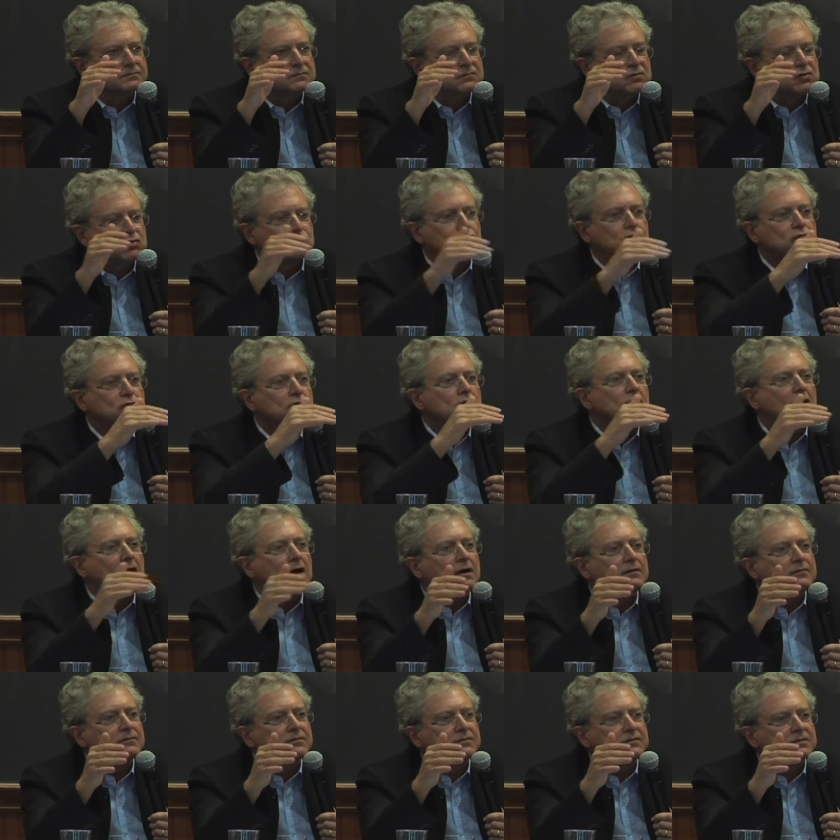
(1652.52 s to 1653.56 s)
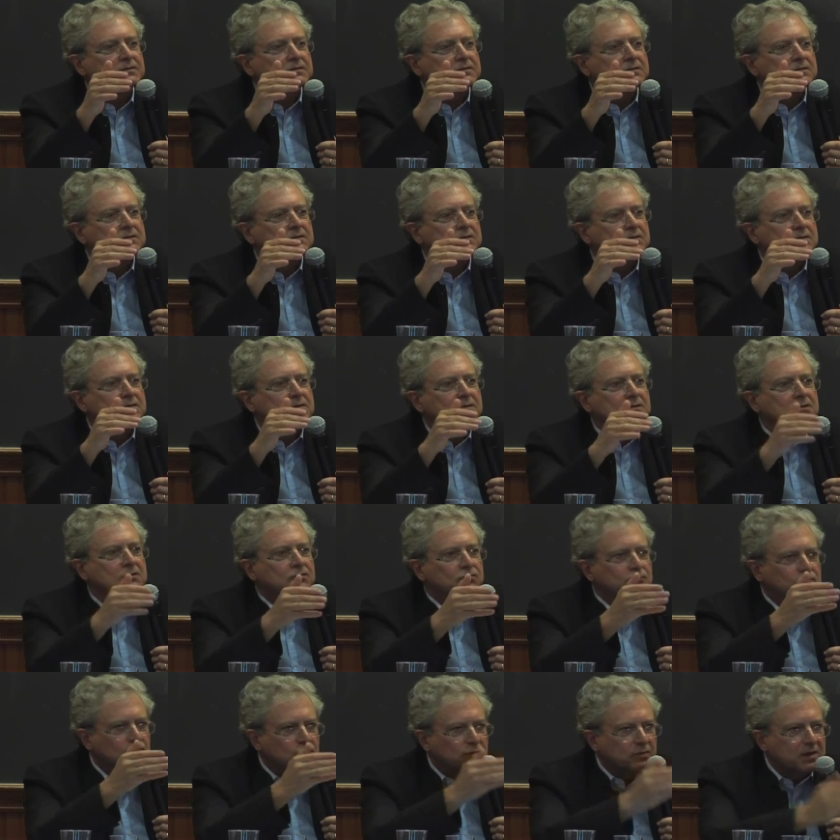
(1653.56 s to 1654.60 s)
true love,
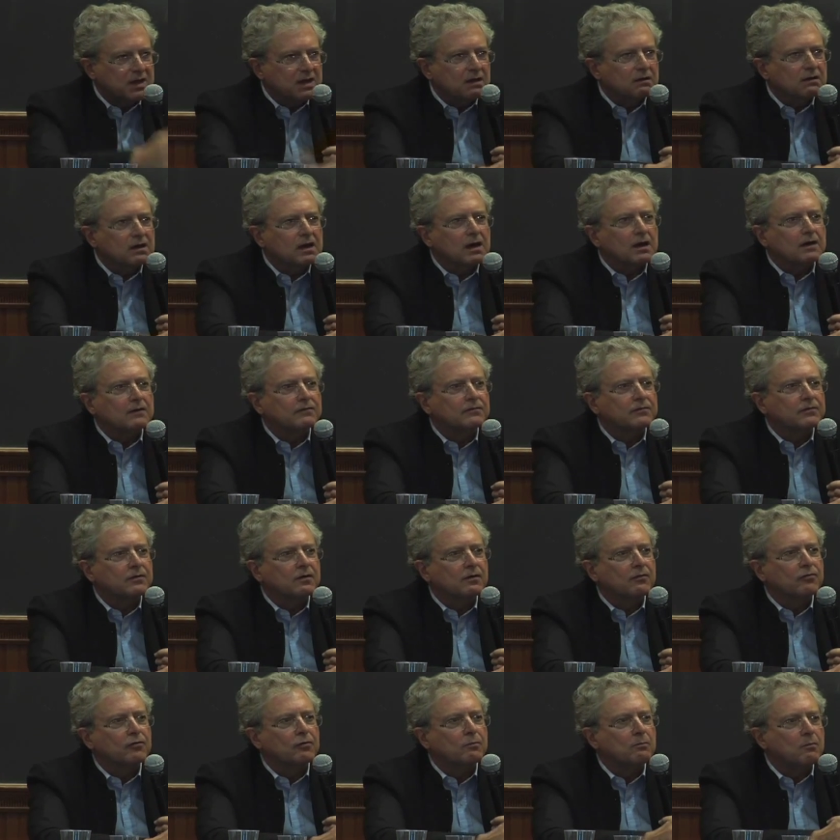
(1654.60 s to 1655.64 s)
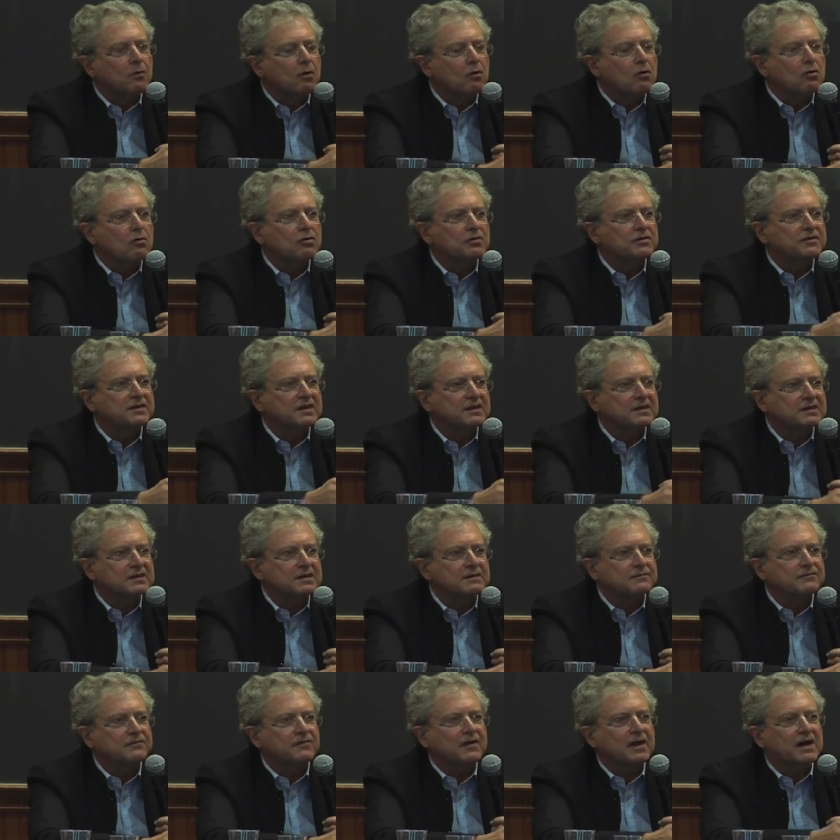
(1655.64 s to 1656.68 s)
to real love, the more
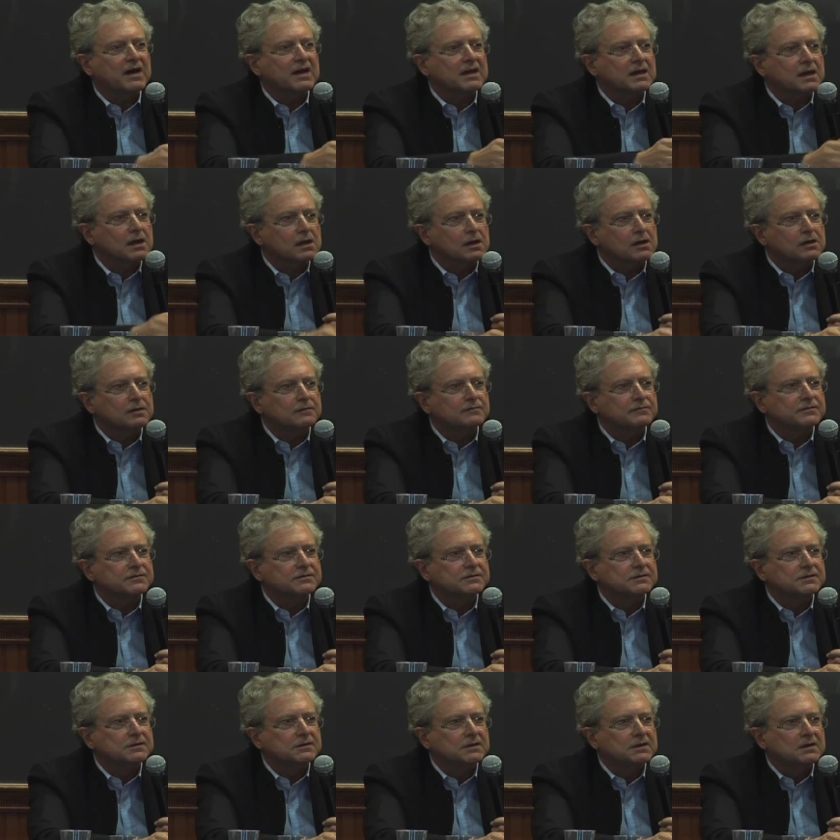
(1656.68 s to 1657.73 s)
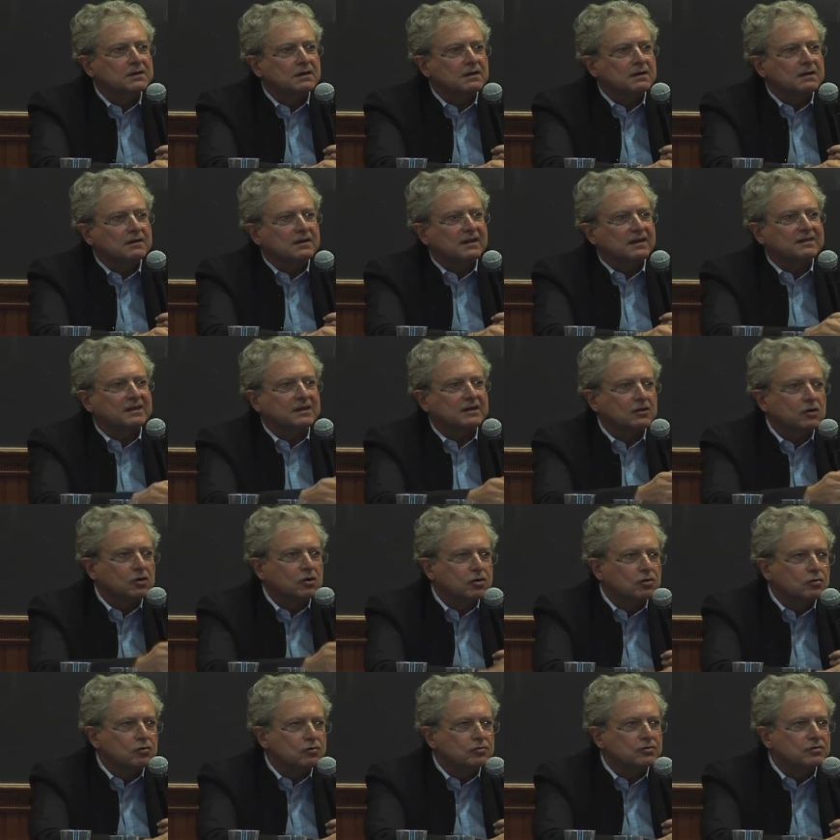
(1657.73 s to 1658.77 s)
dignified love that
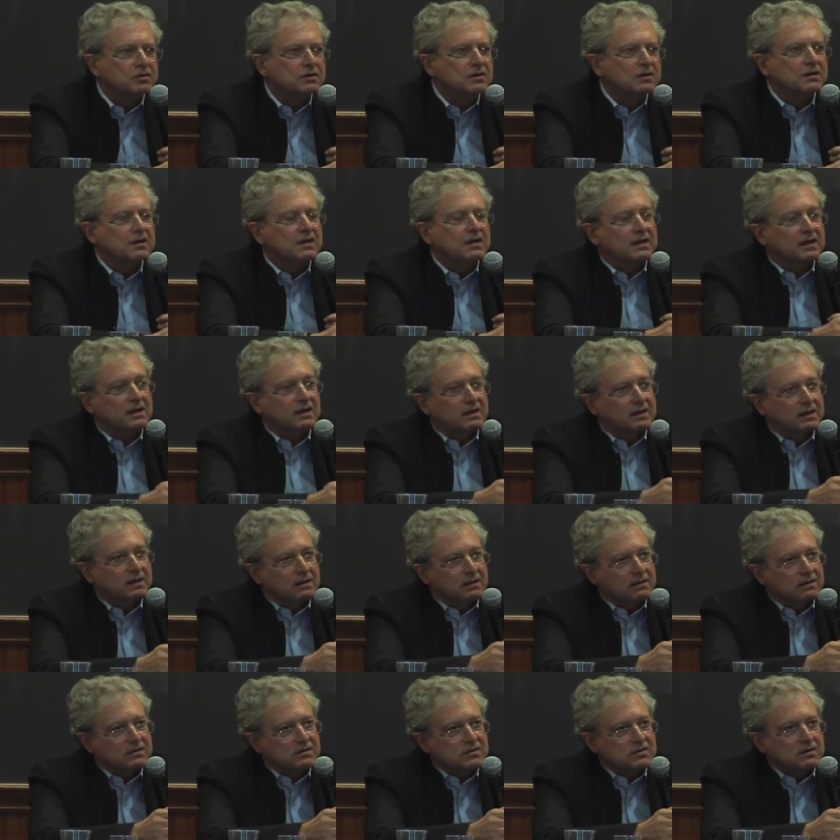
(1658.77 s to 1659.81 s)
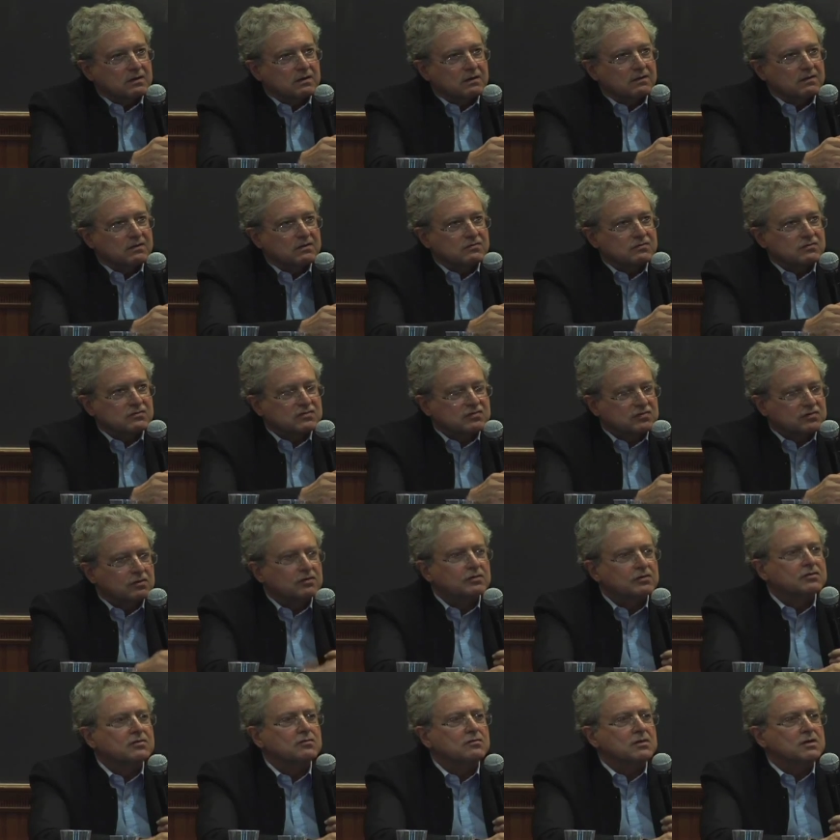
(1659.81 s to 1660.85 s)
include the
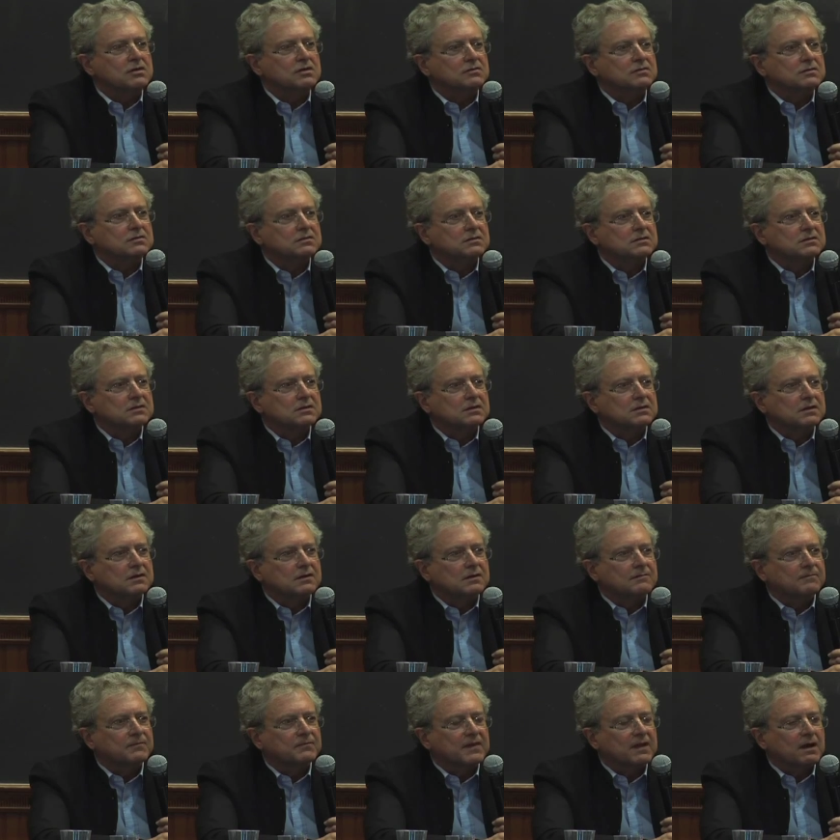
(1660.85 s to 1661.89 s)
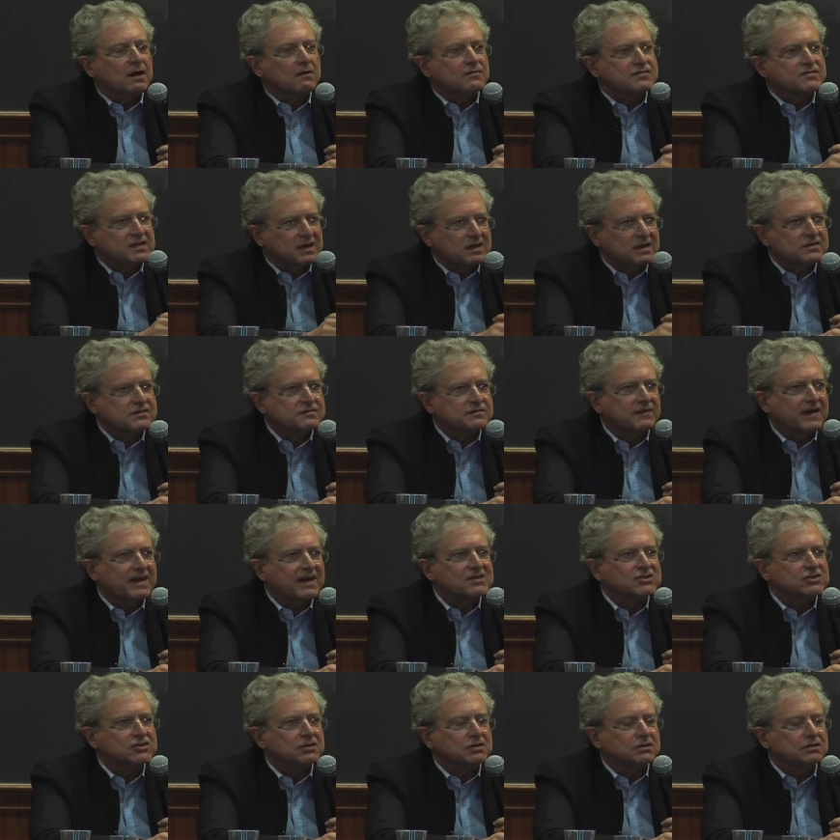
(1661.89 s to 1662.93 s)
circuit of
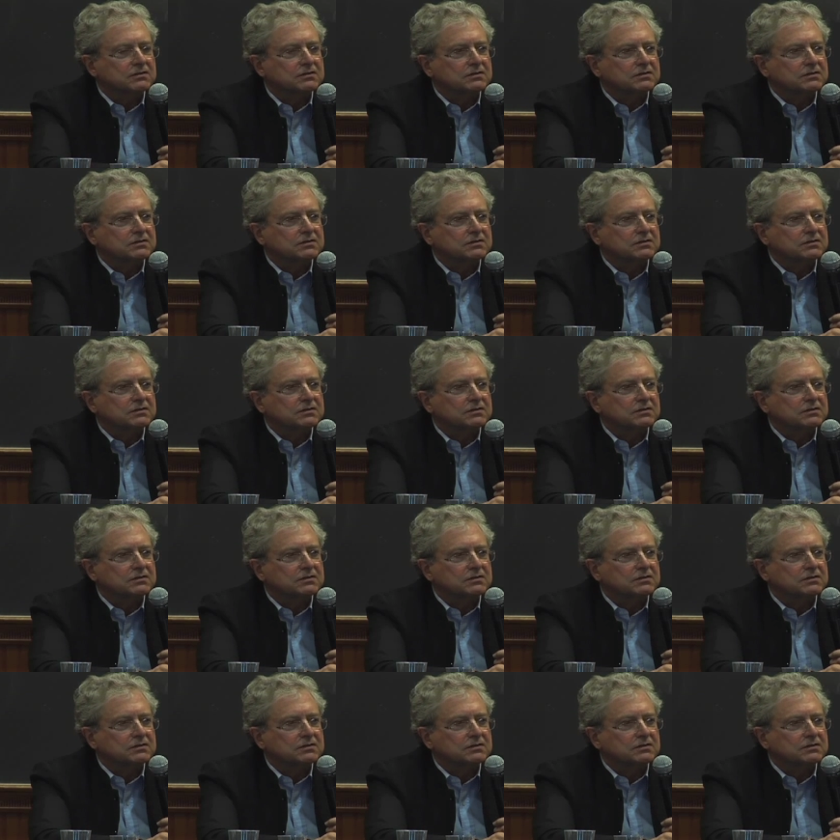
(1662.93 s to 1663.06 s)
satisfaction.